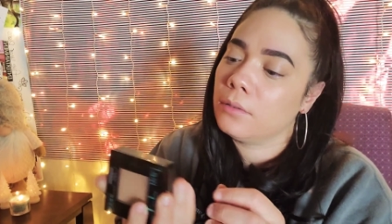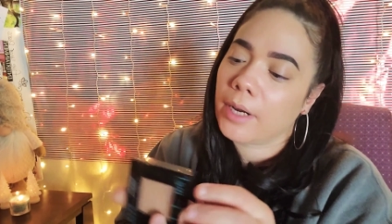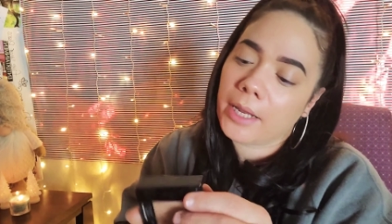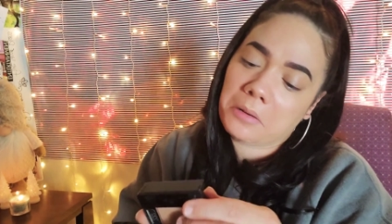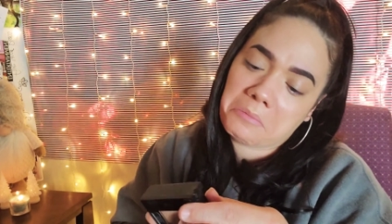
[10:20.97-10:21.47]

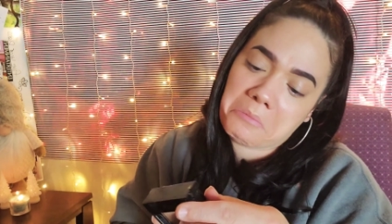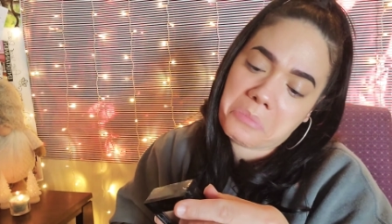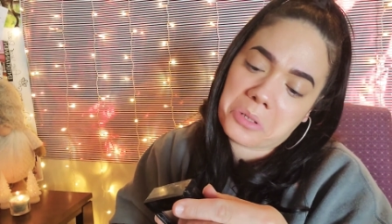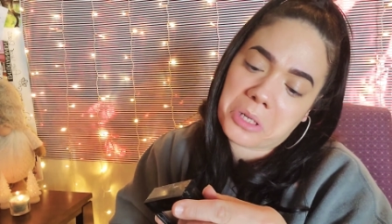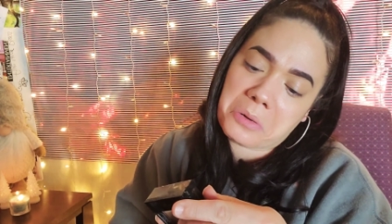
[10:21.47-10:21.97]
right?
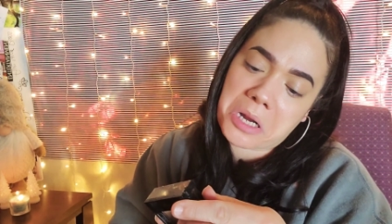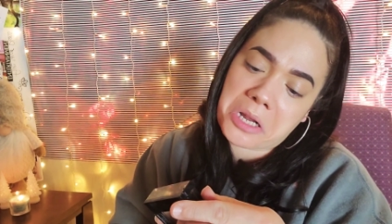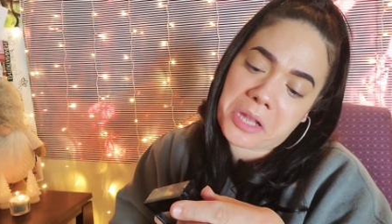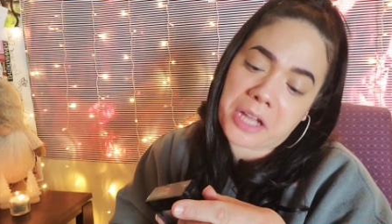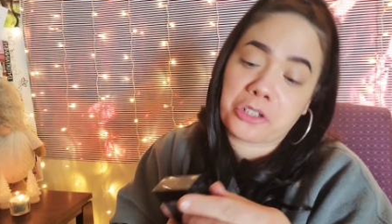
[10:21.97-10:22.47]
So right
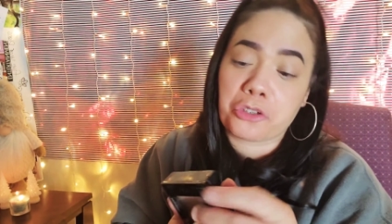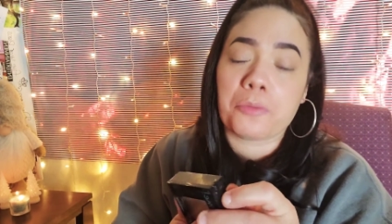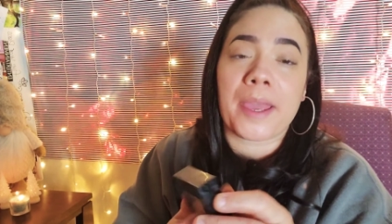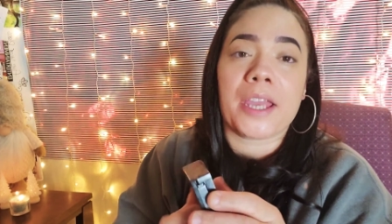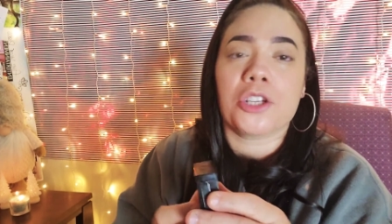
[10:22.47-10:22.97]
here, yeah, True
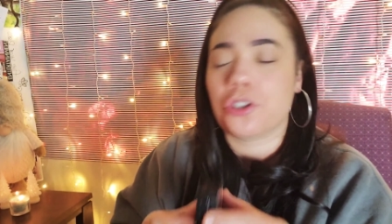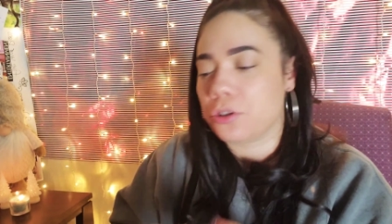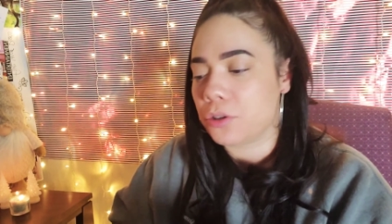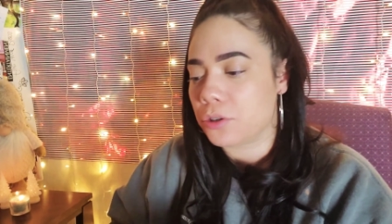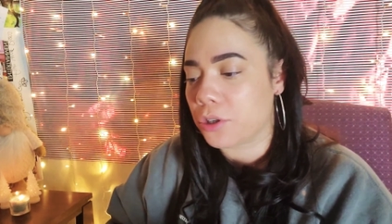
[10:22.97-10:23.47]
Beige
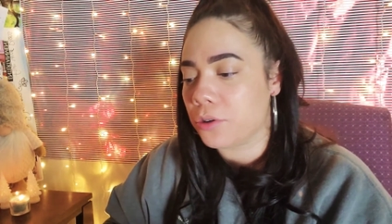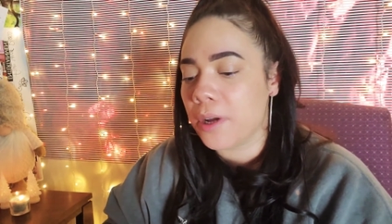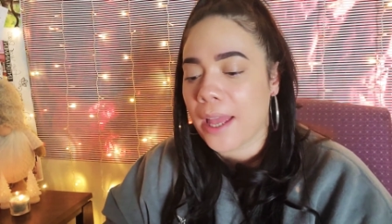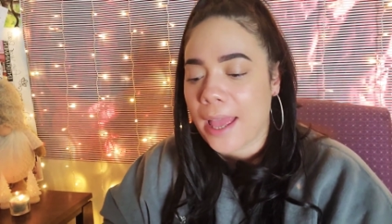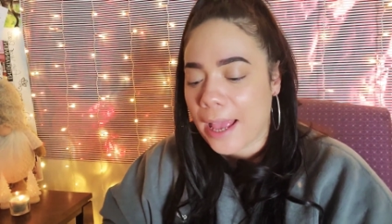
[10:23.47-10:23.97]
222.
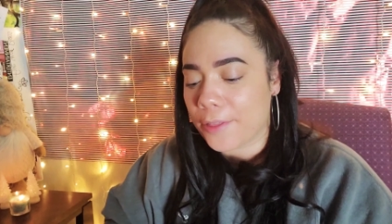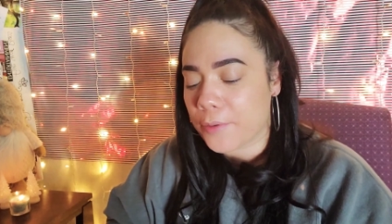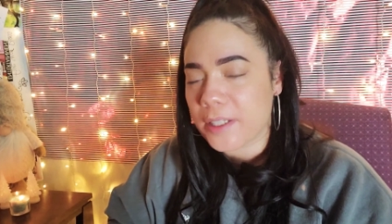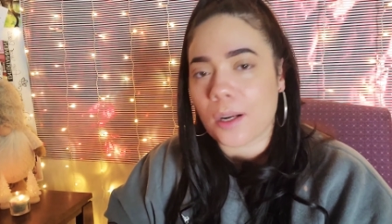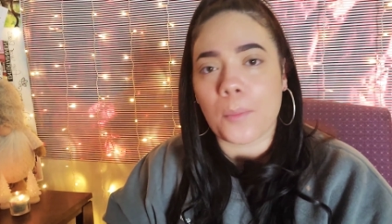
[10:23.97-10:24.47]
And the
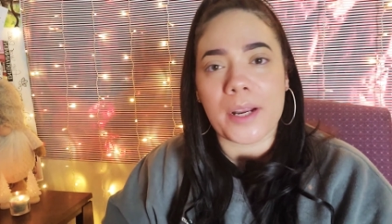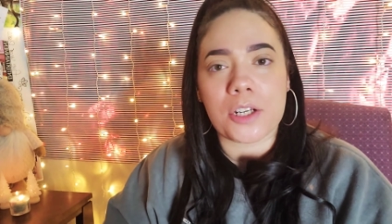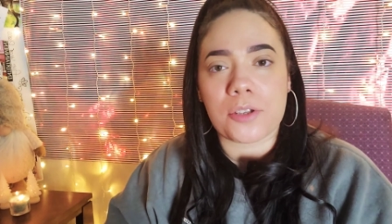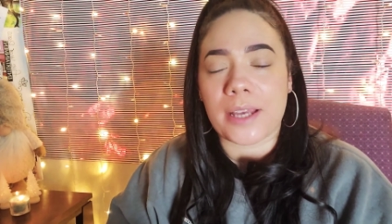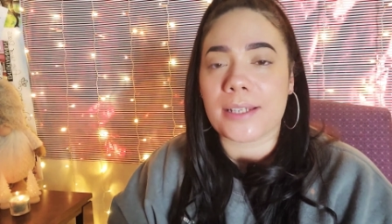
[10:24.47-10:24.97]
reason I want to
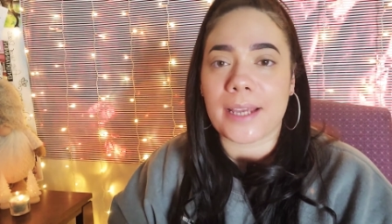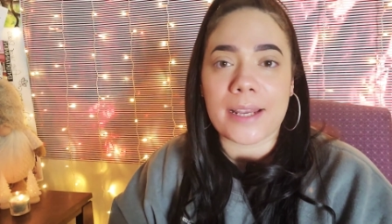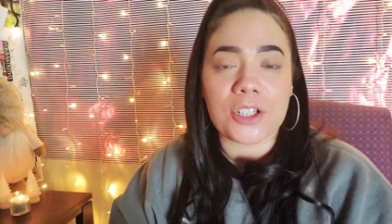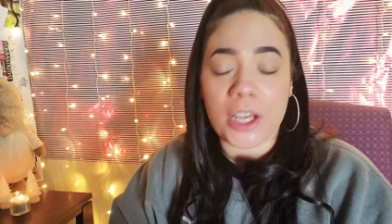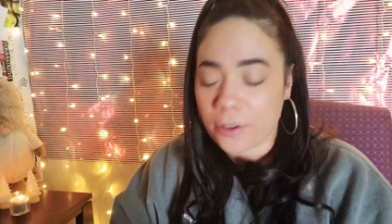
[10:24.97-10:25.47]
do that, because
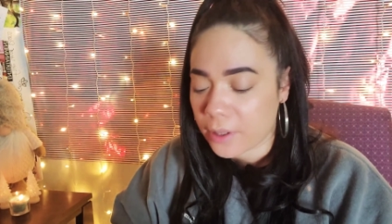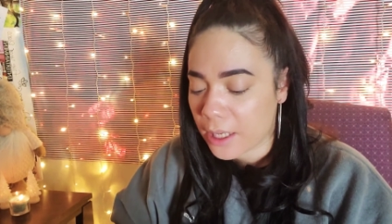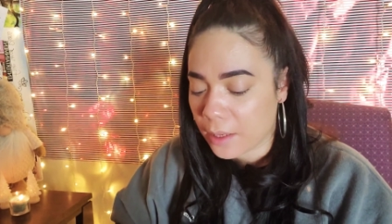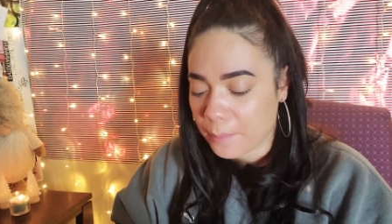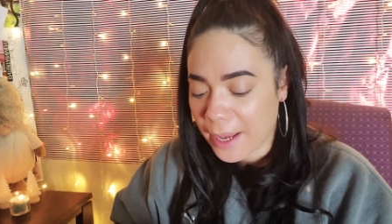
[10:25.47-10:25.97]
I
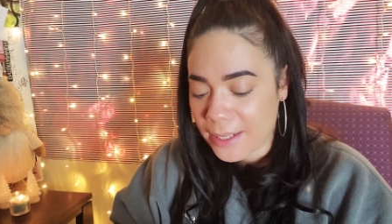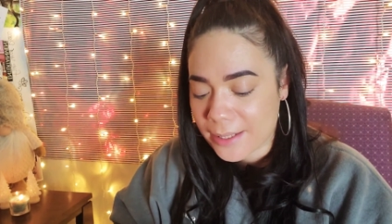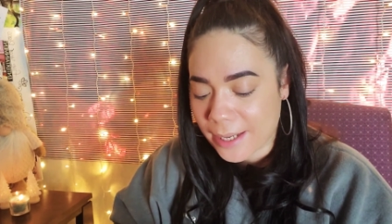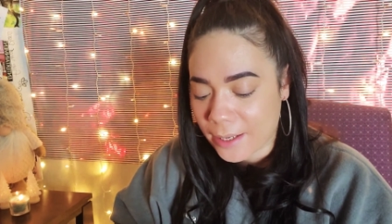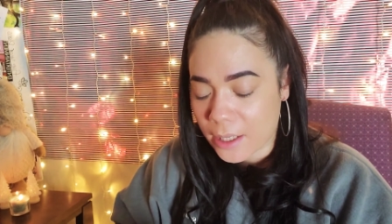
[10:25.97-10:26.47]
genuinely, my
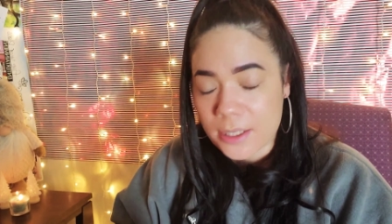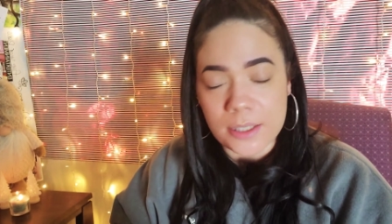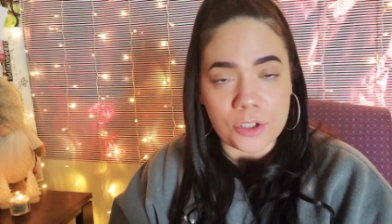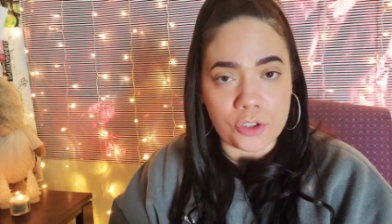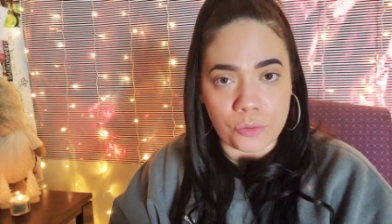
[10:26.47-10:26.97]
skin
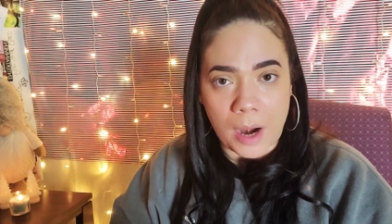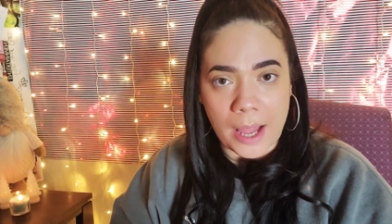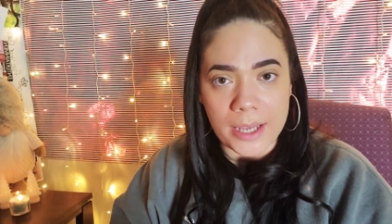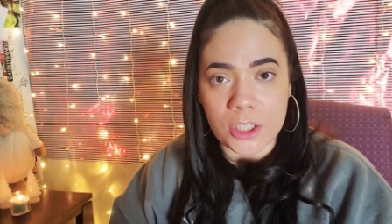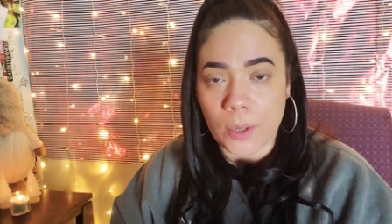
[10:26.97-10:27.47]
is
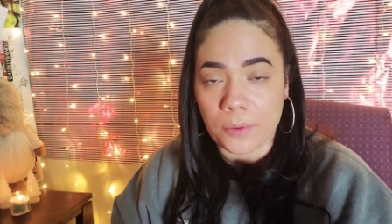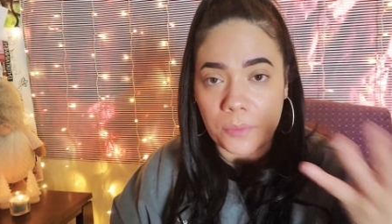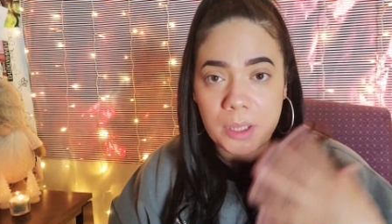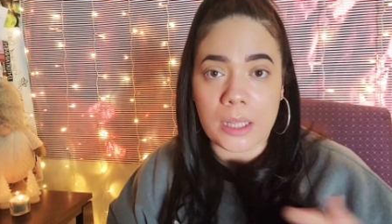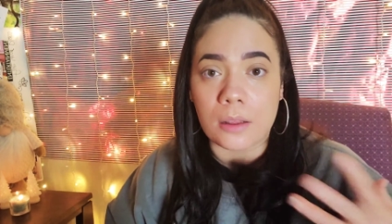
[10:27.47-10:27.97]
dry, so I
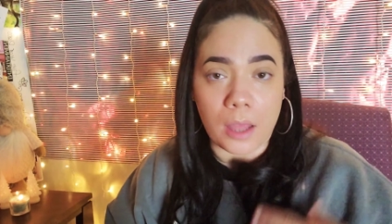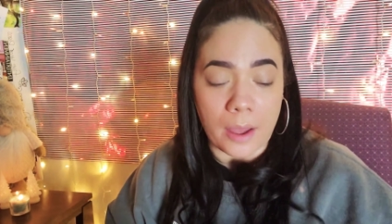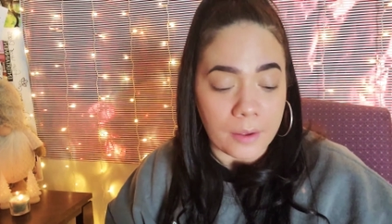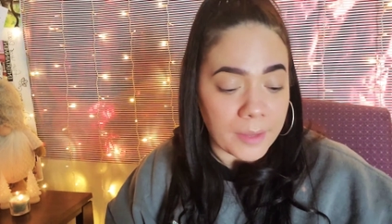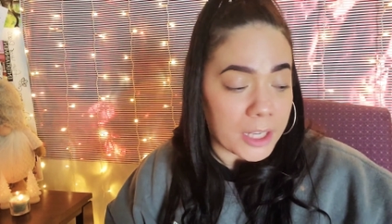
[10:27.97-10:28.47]
really
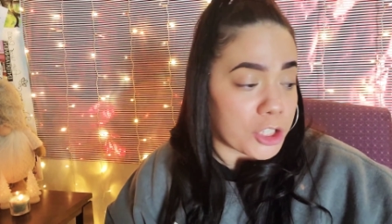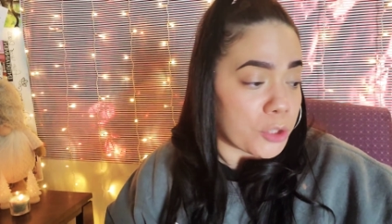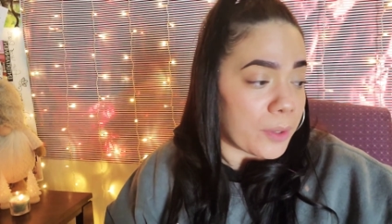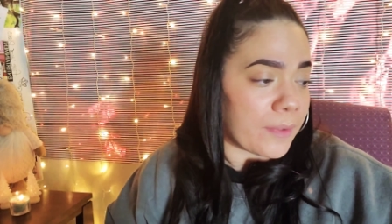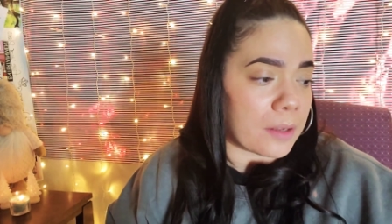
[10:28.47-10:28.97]
love like a
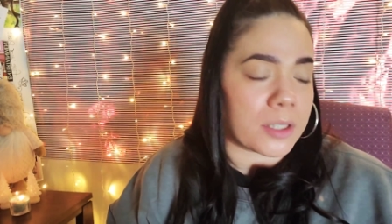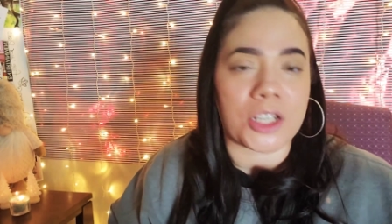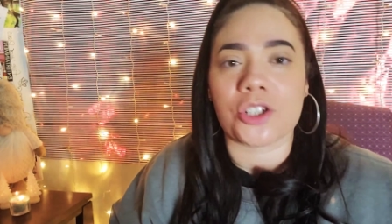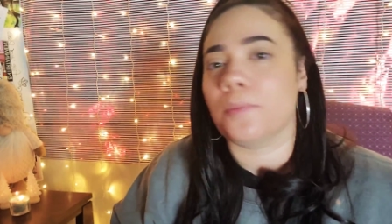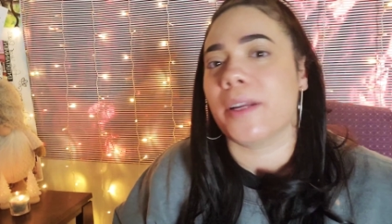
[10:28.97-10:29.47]
dewy
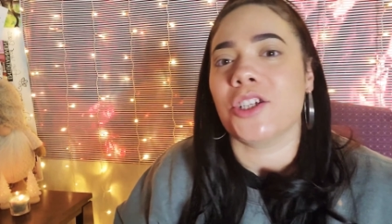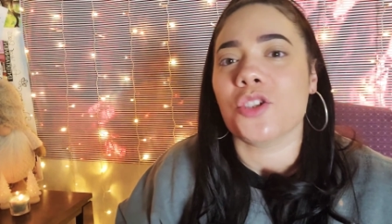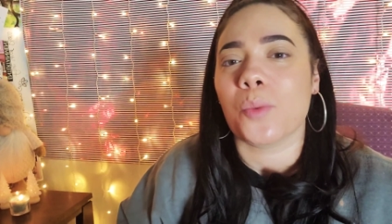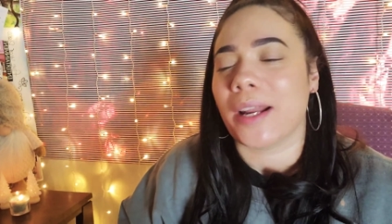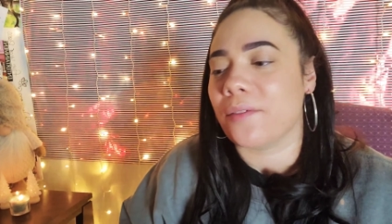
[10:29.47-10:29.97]
foundation, but I
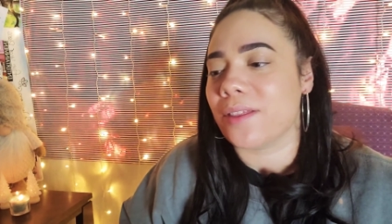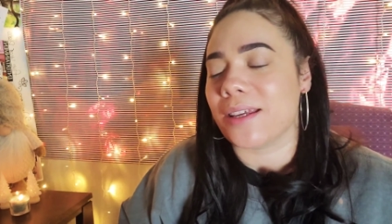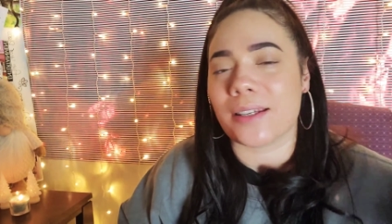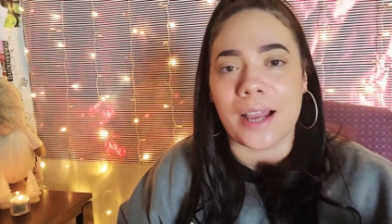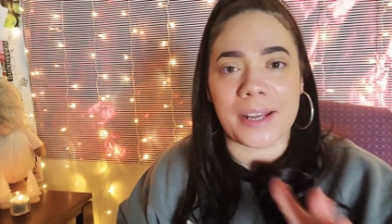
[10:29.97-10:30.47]
just want
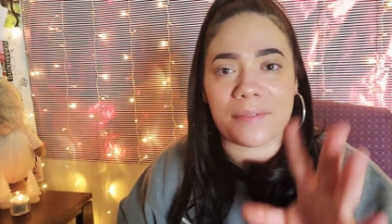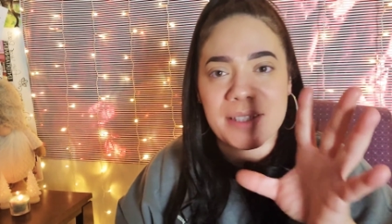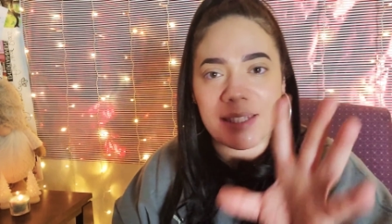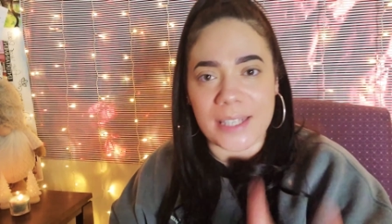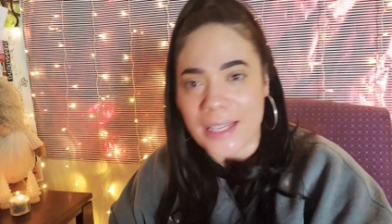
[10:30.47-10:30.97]
everything to kind of
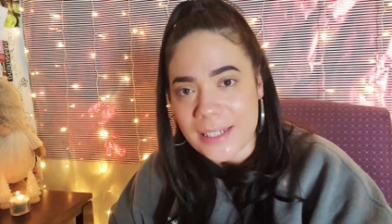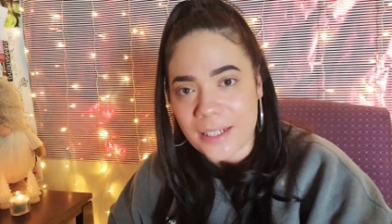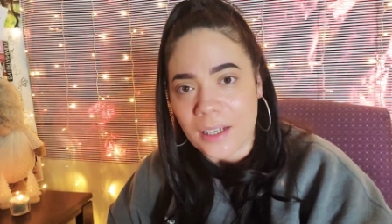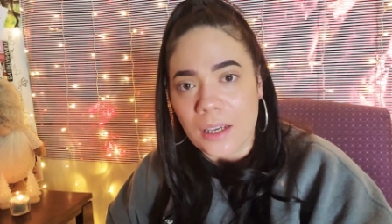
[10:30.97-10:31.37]
sit